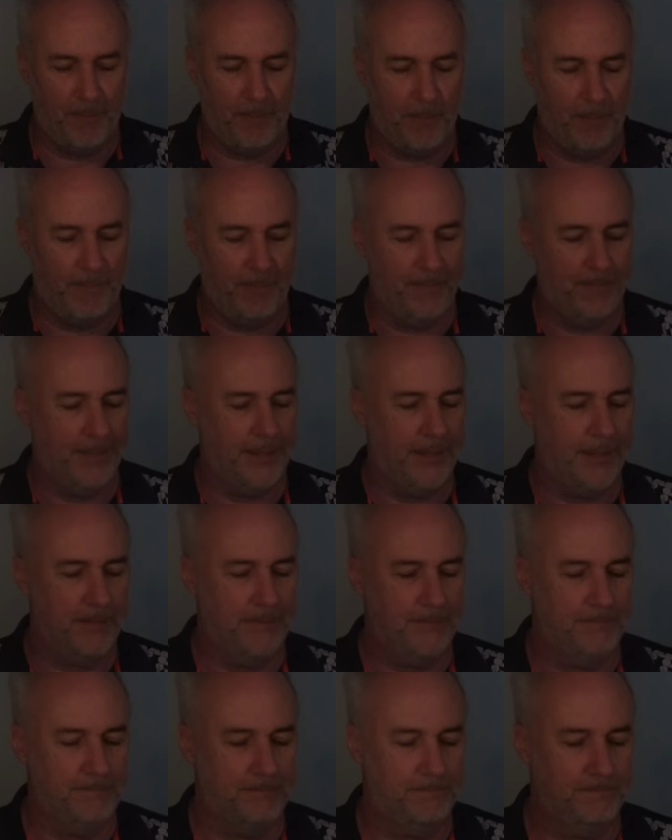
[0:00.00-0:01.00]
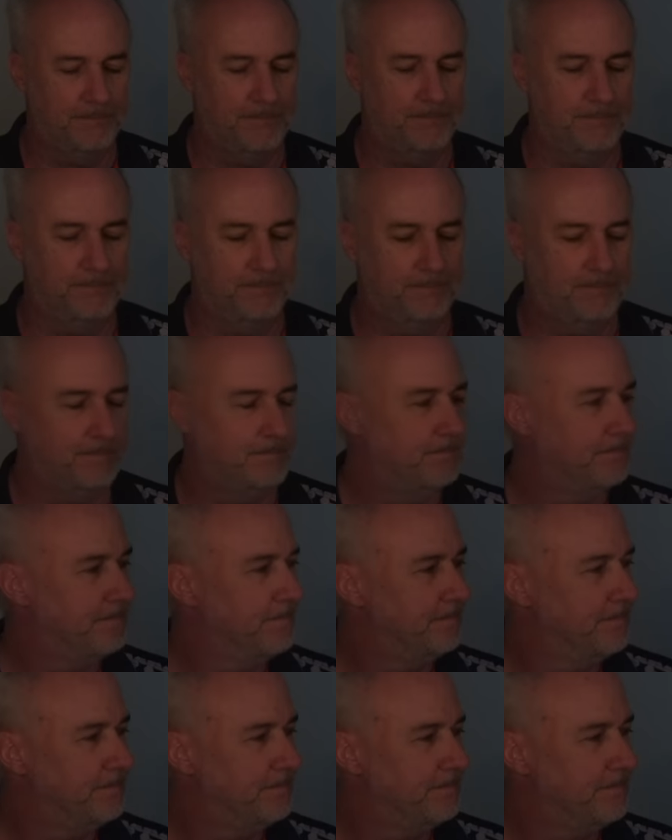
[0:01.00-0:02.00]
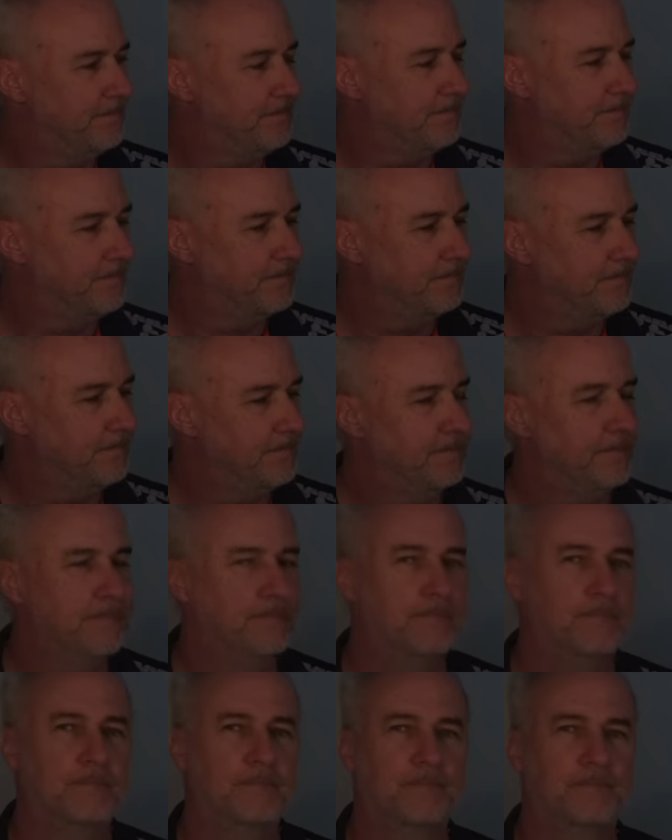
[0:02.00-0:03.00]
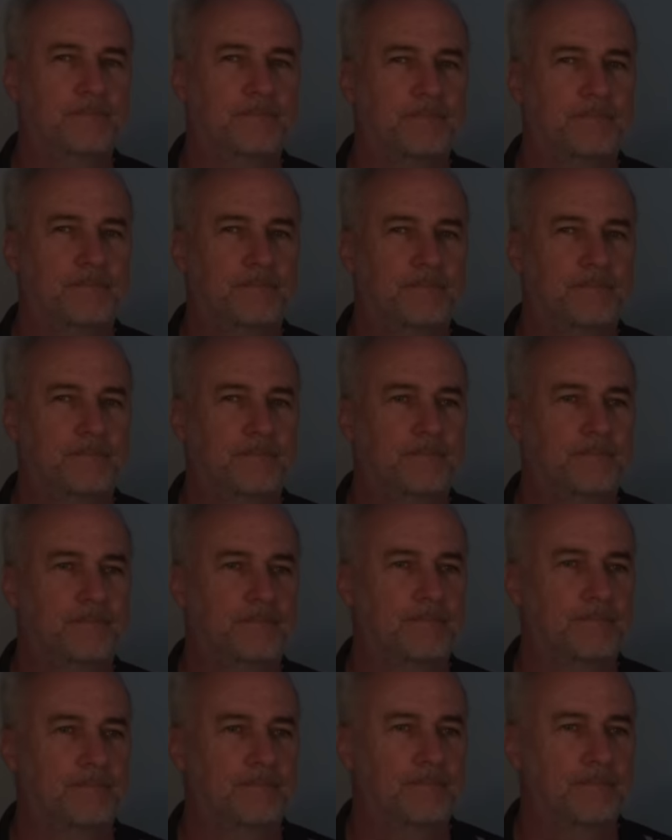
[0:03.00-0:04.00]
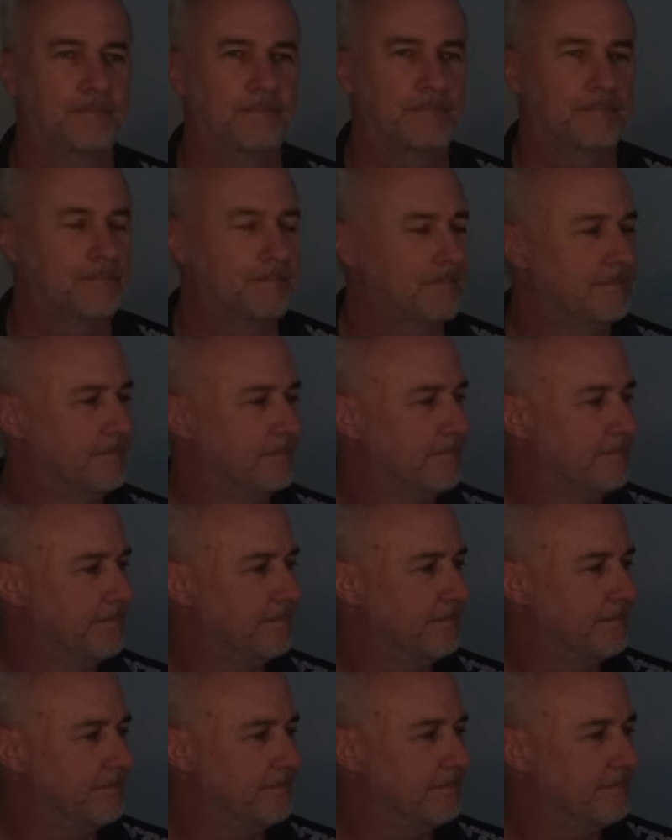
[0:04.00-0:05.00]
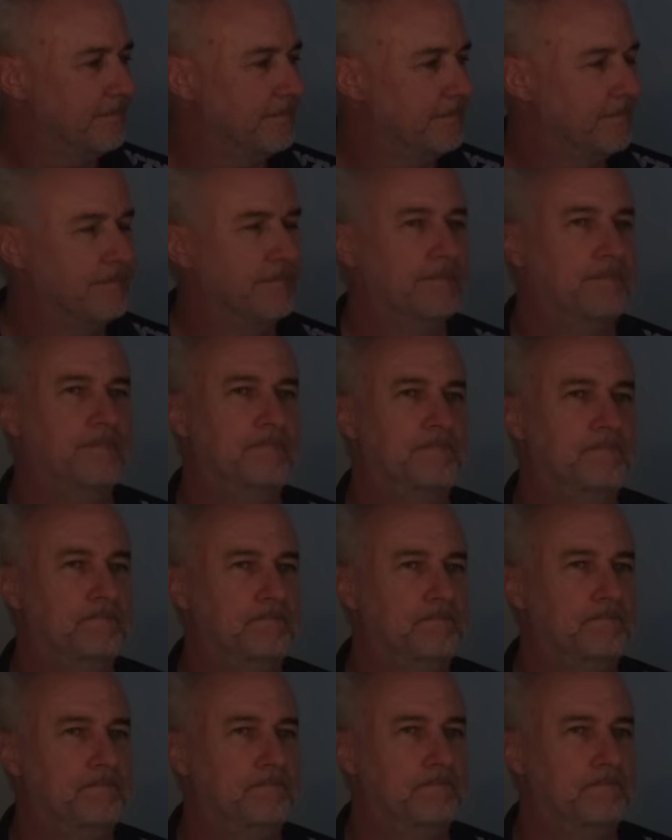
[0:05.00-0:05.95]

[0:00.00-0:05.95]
(silent)